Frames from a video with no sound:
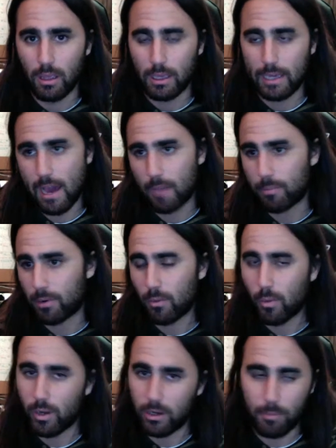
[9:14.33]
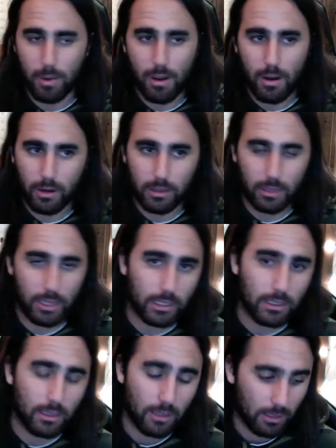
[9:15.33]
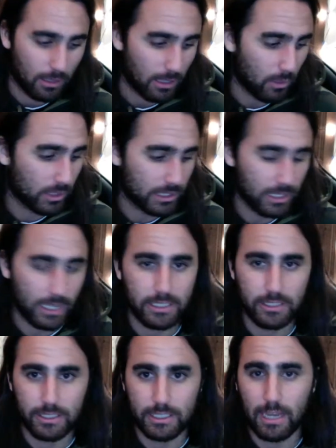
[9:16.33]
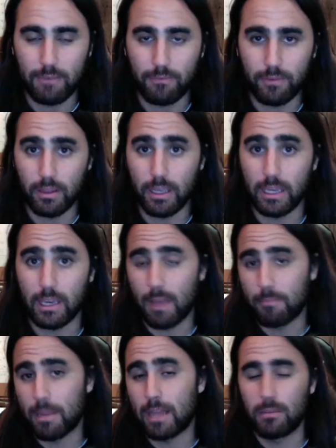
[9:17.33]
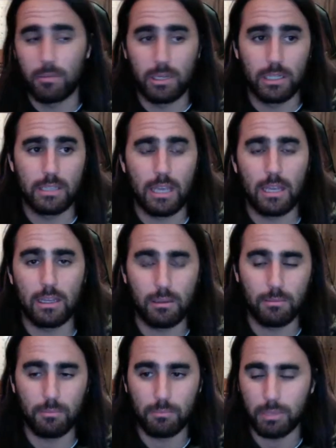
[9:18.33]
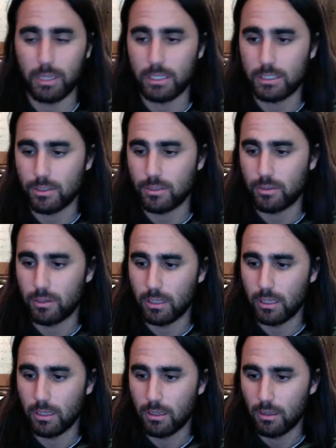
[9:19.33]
Copper, Winter Park. Like, it was nice to just kind of feel like I'm not limited to any places really.